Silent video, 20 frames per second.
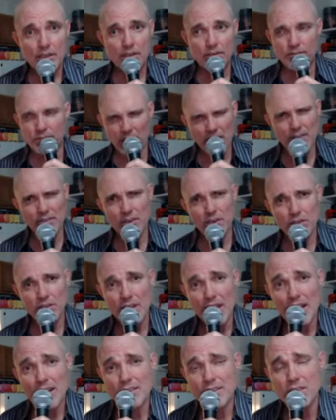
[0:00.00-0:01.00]

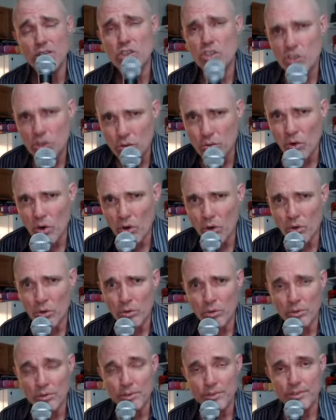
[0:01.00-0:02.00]
500,000
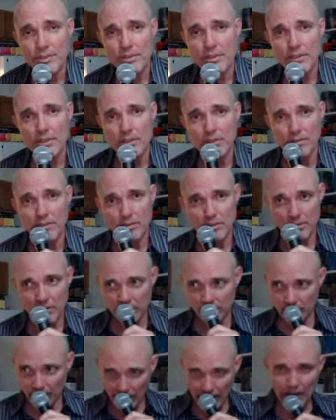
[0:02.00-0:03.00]
scrolls
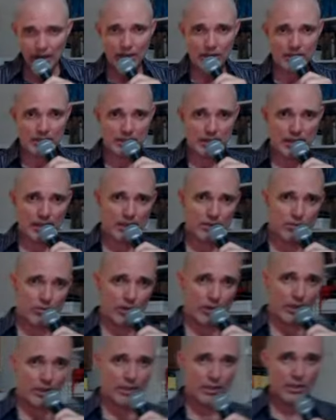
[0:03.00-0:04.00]
in
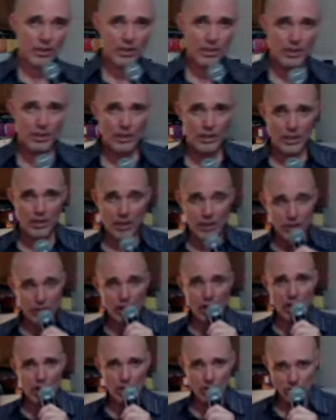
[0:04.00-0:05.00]
Alexandria
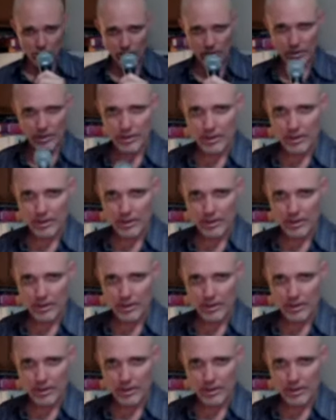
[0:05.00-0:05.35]
alone.